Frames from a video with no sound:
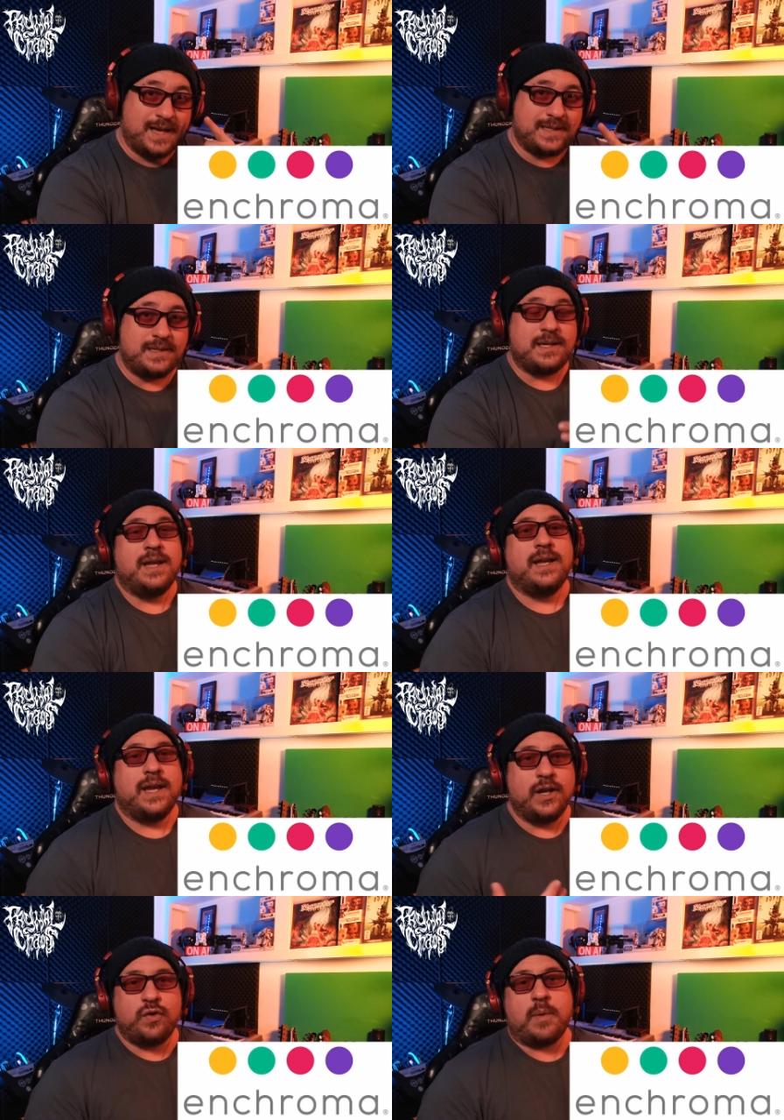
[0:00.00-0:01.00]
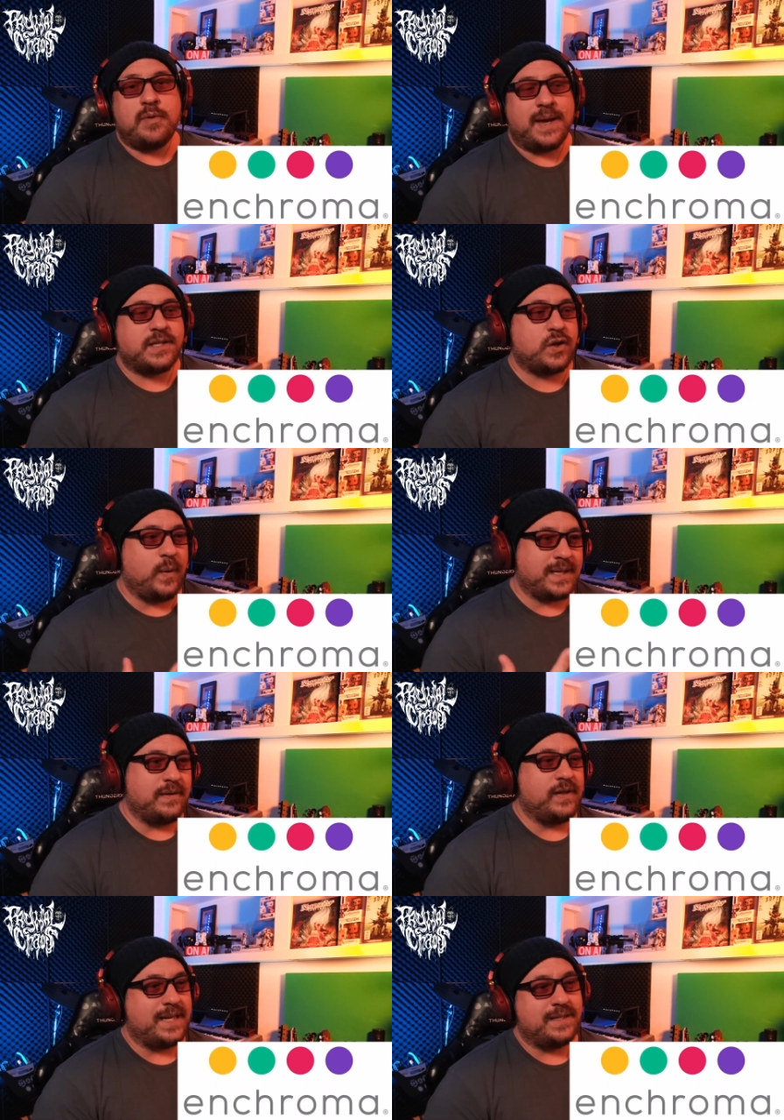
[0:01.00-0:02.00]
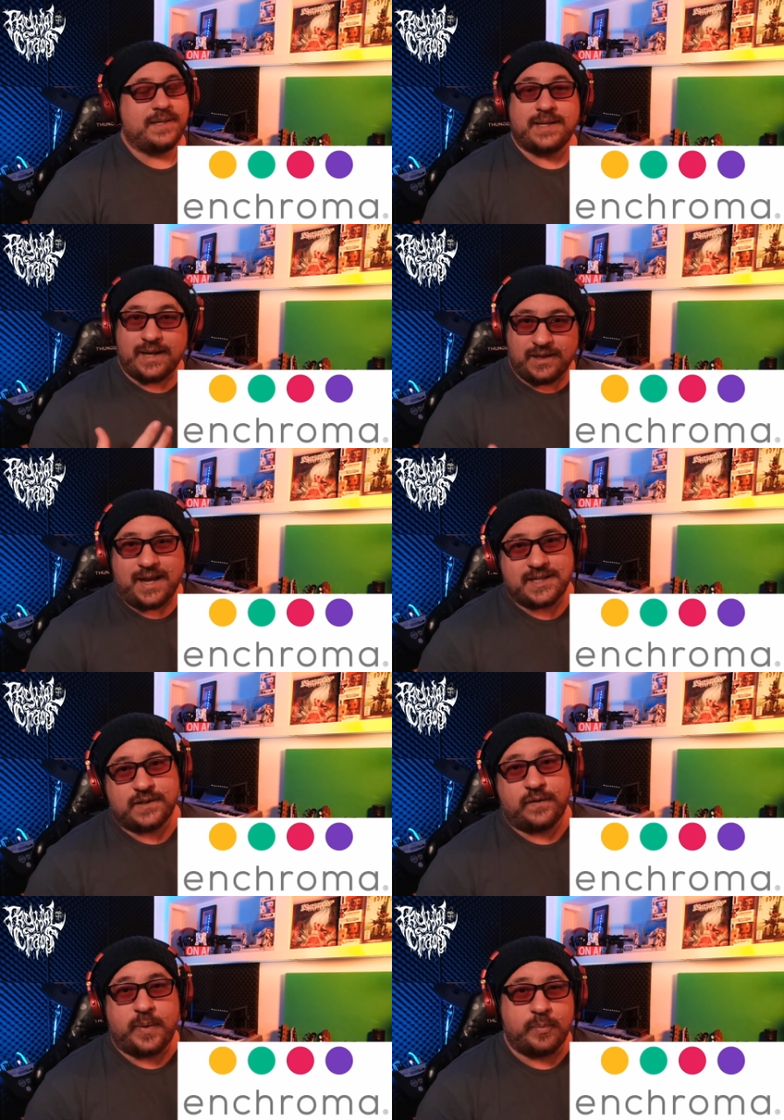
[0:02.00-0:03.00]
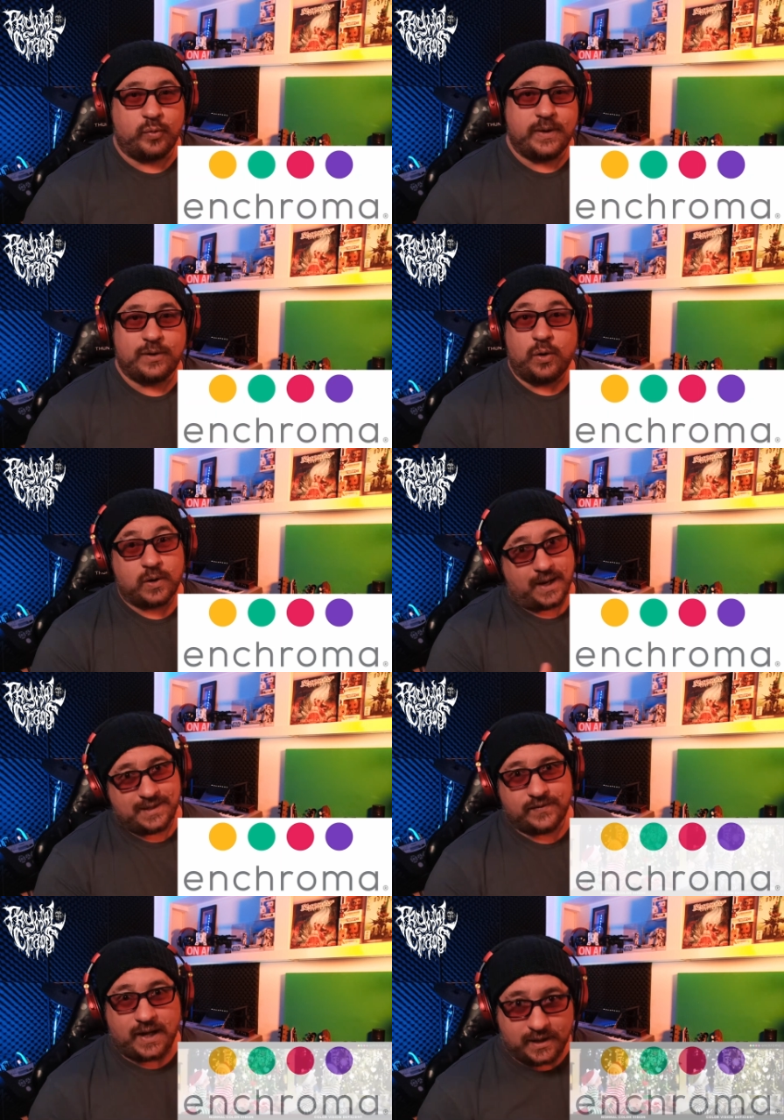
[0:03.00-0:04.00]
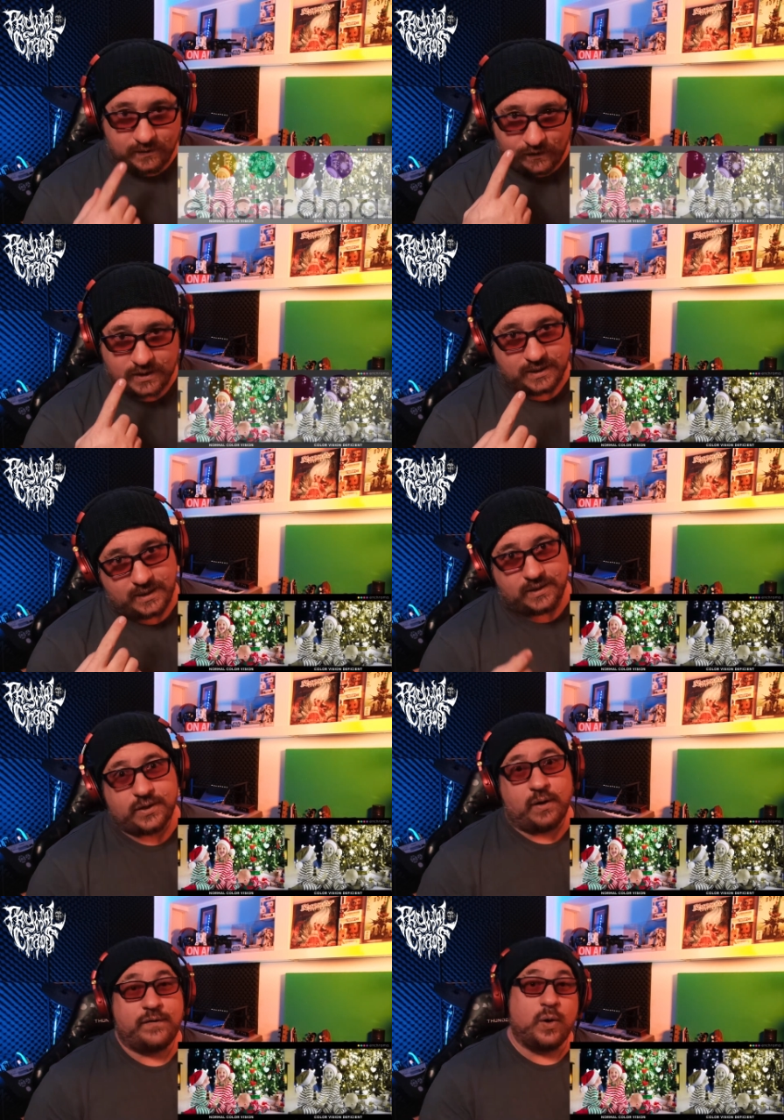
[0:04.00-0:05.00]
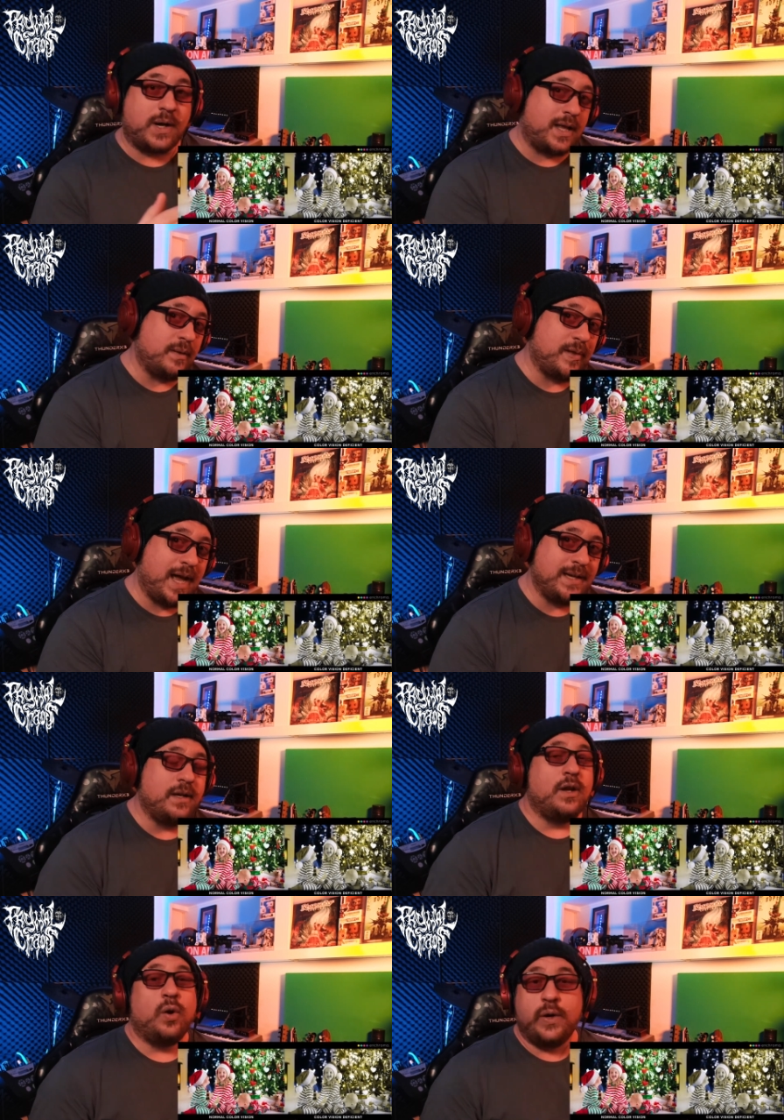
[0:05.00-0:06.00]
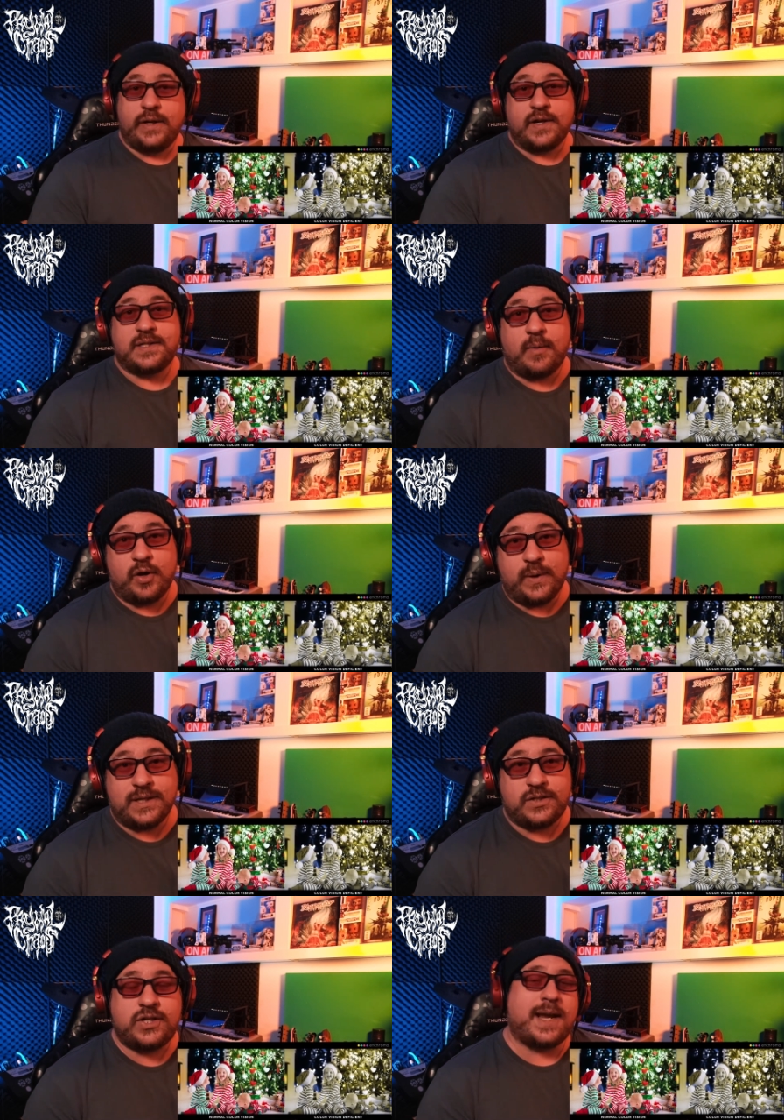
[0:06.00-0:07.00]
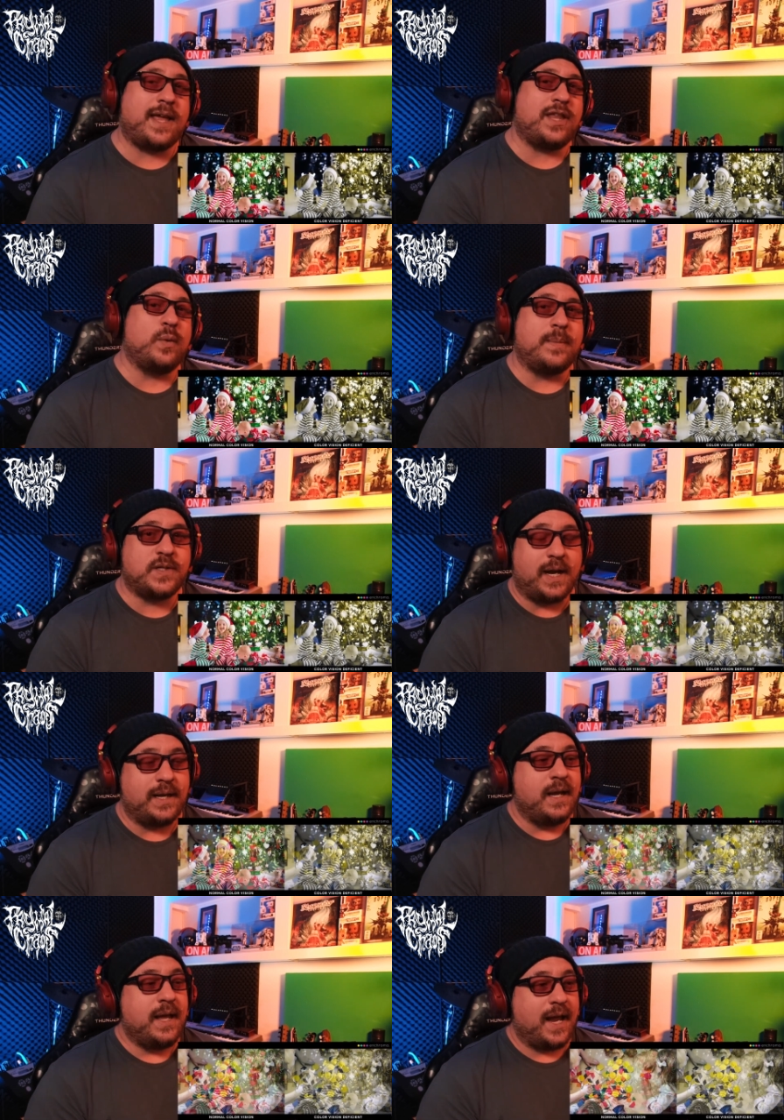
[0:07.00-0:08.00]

Glasses. Enchroma makes corrective lenses and glasses for people with all kinds of color deficiencies. So if you're colorblind or you know someone who is, check out their website.